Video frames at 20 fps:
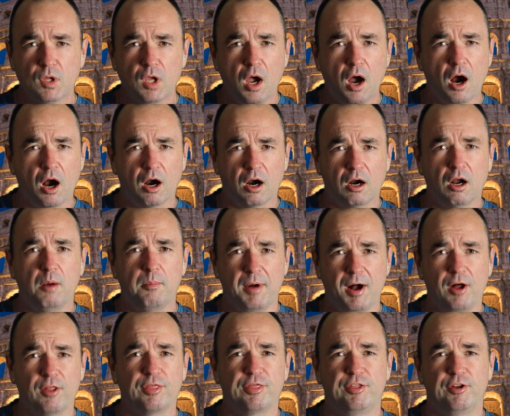are
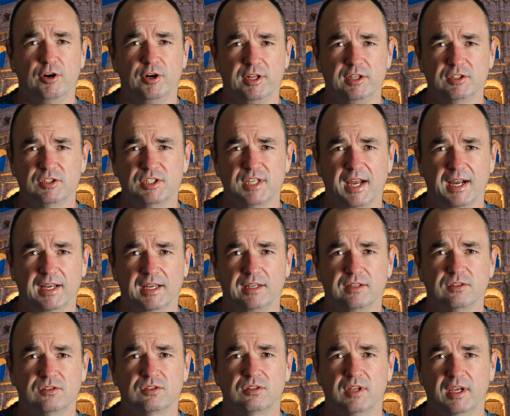about 30
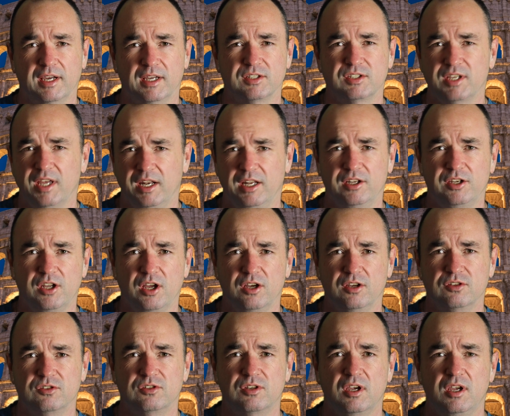seconds. Like I said, it
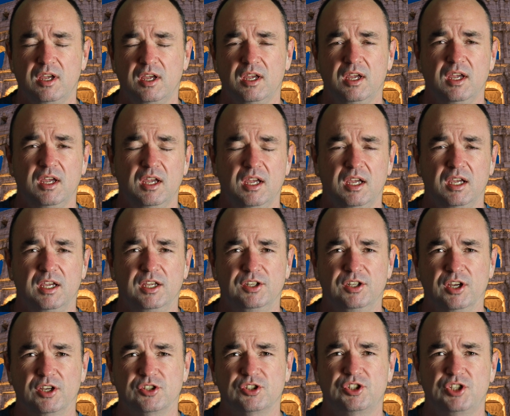
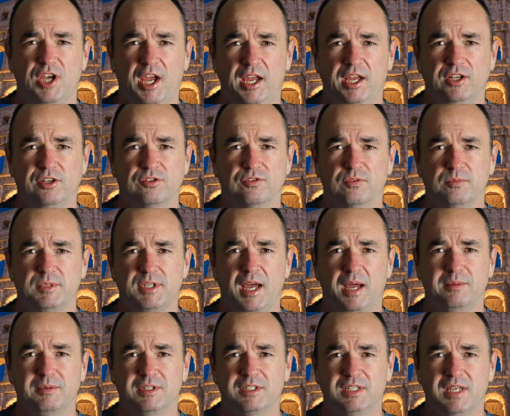does change from
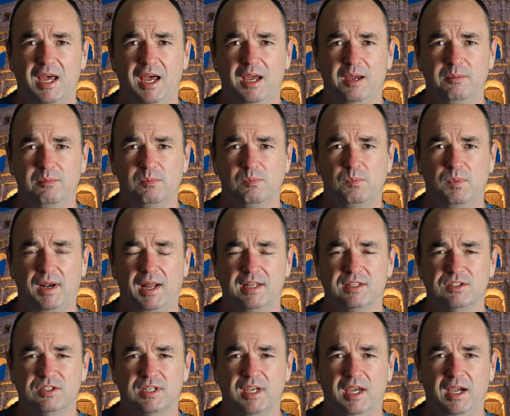time to time, but
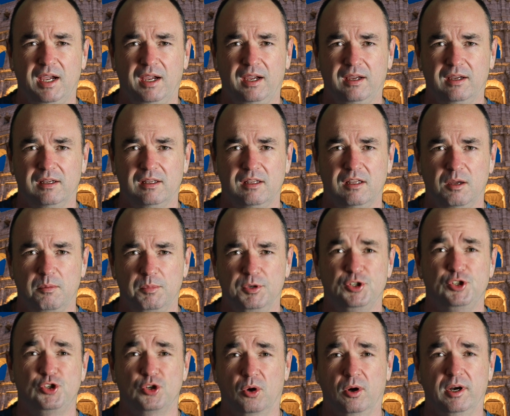I'd say a
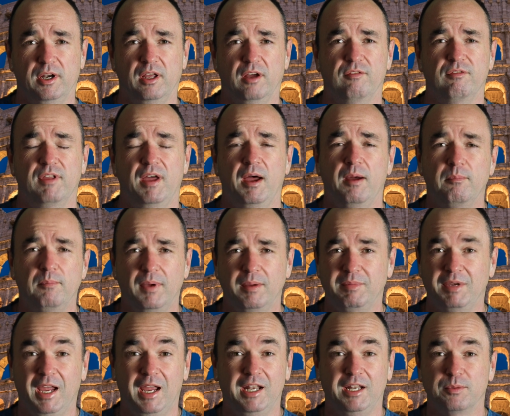majority of them,
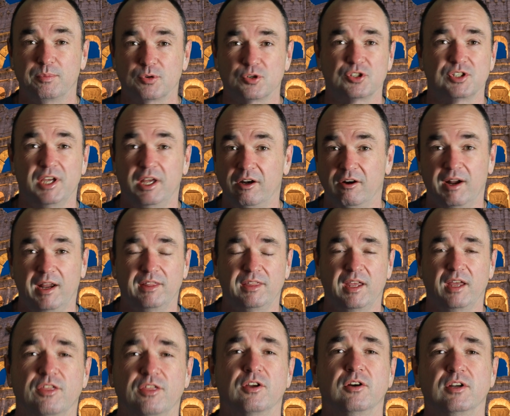maybe 80%, are at
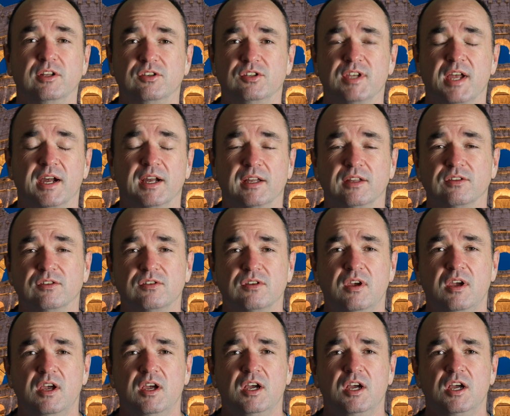30 seconds.
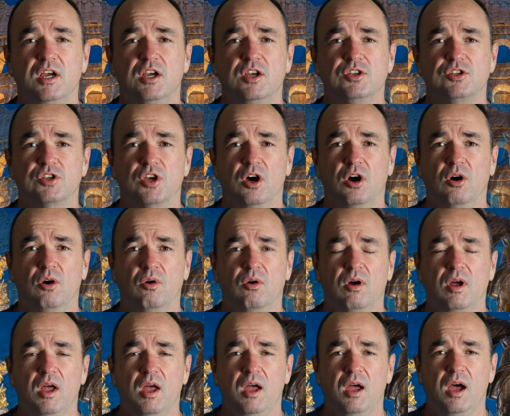
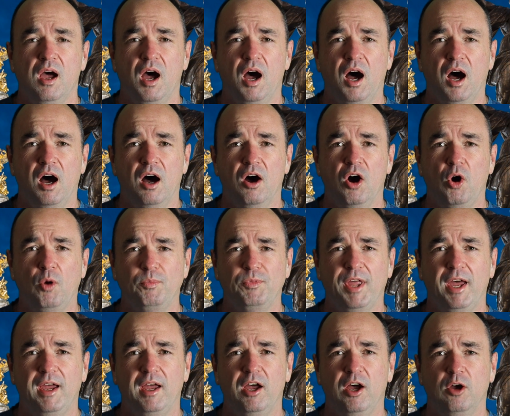So hope
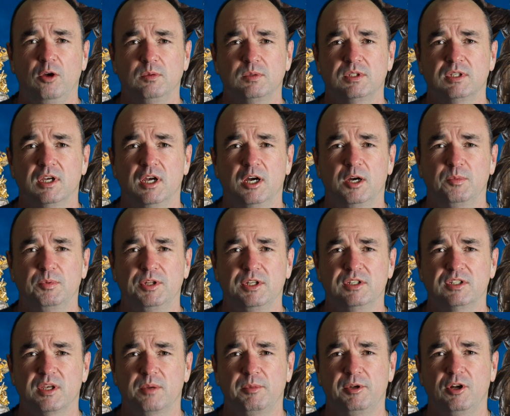that helps.
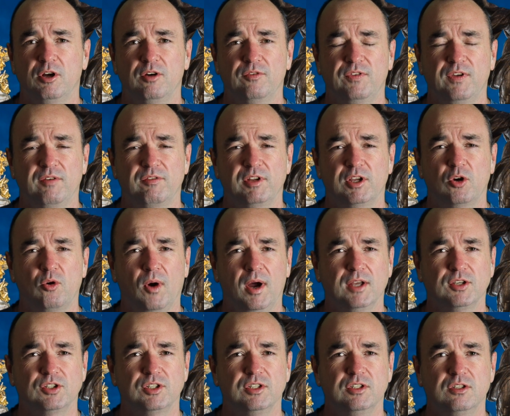Please let me know if you have any
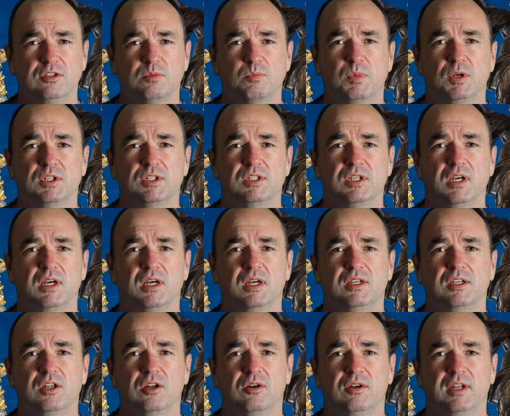questions, but
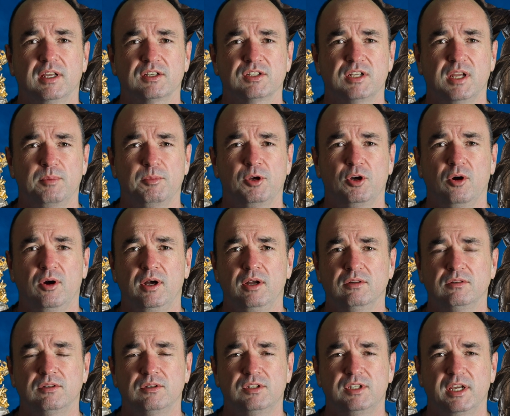next time you go
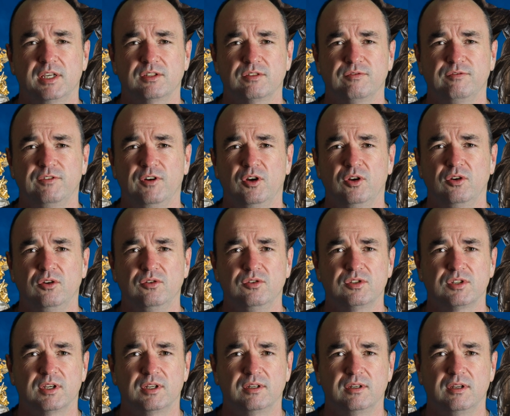out and take some
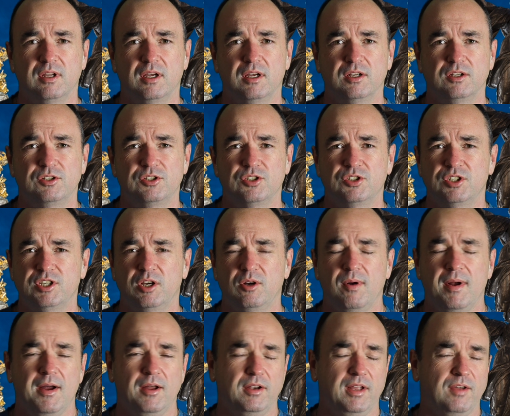photos, and just stick
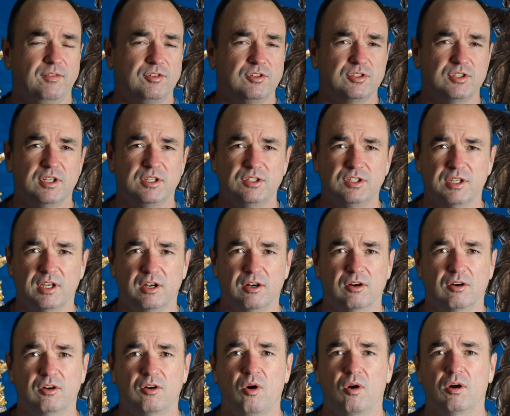around after sunset
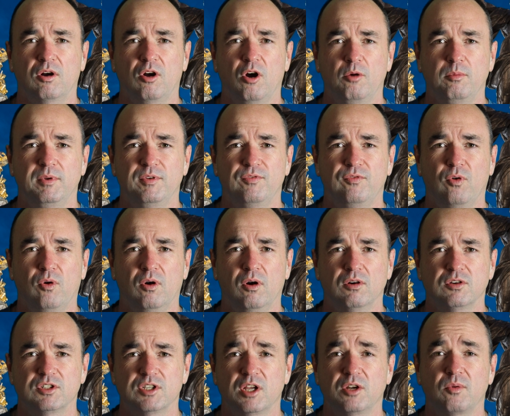or go
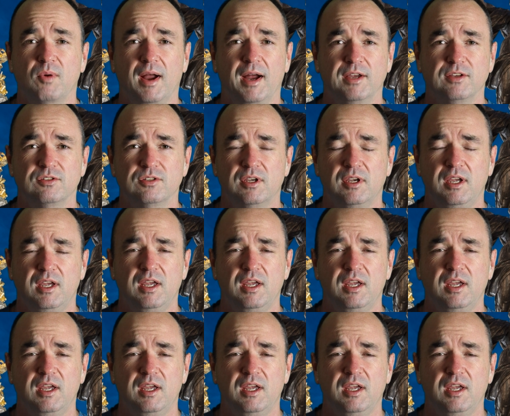before sunrise